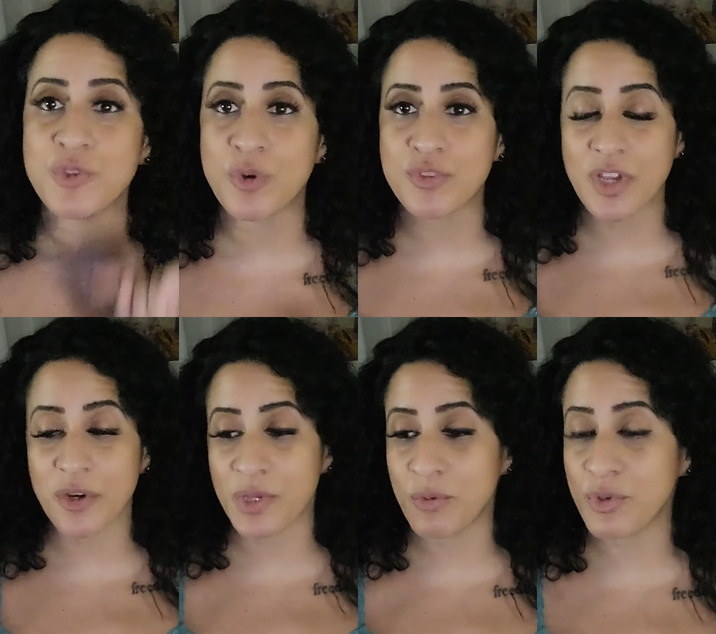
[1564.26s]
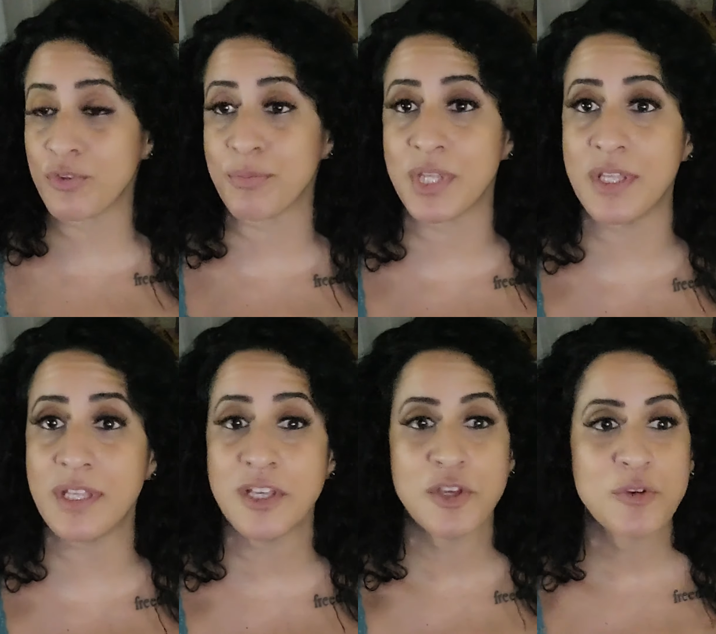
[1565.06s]
don't agree with
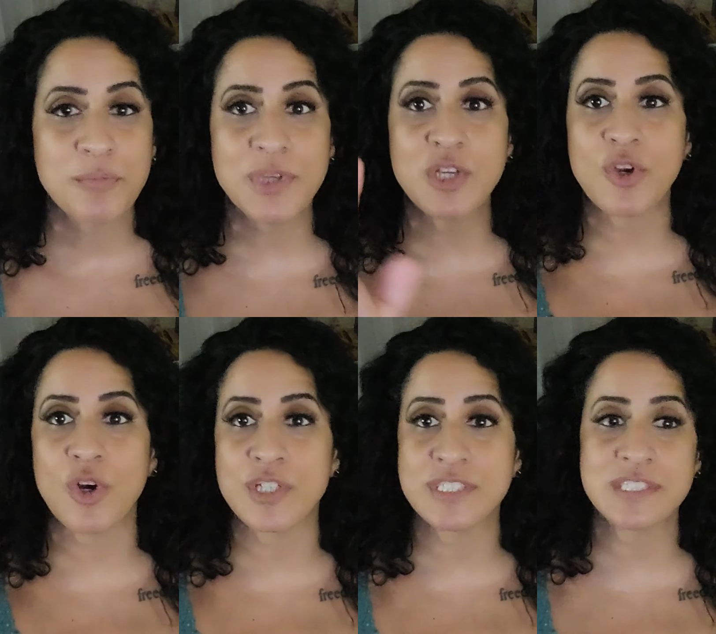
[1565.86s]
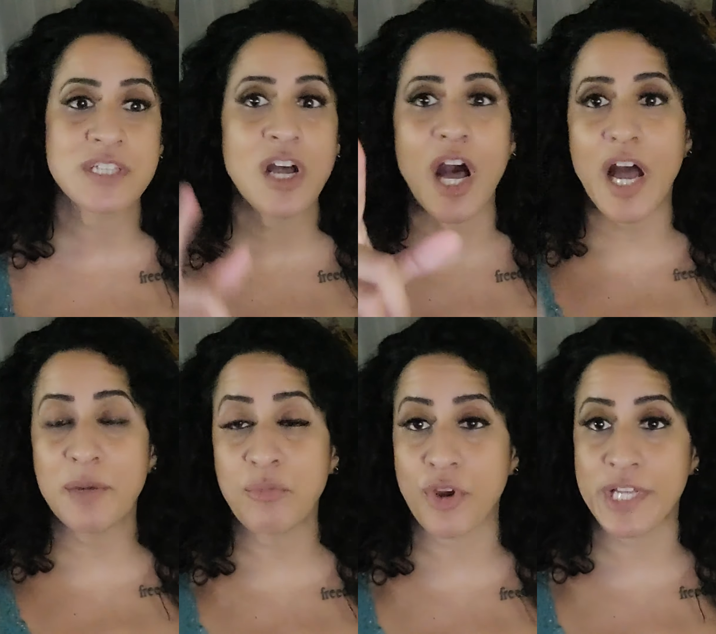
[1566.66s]
me because
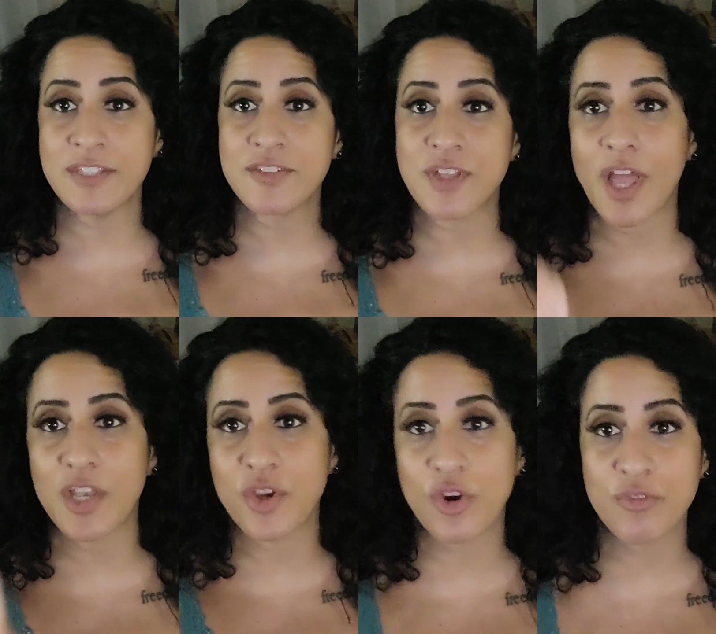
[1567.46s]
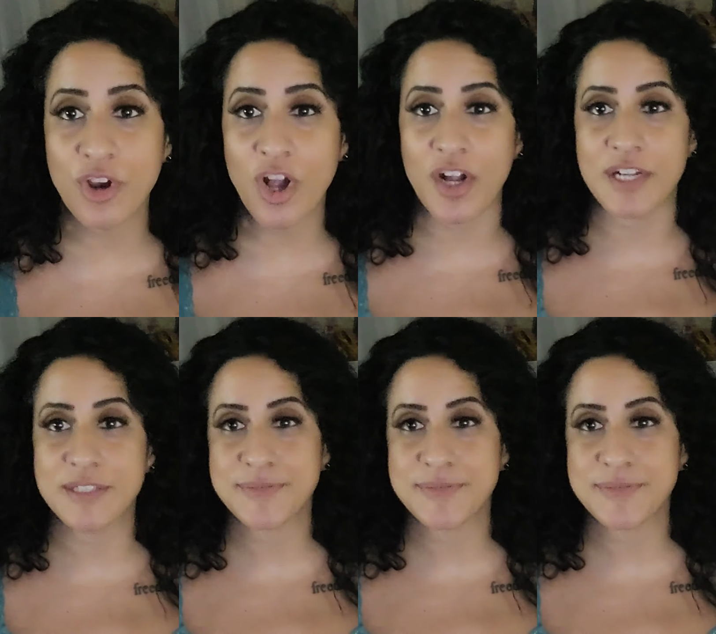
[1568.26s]
I'm right and you're wrong.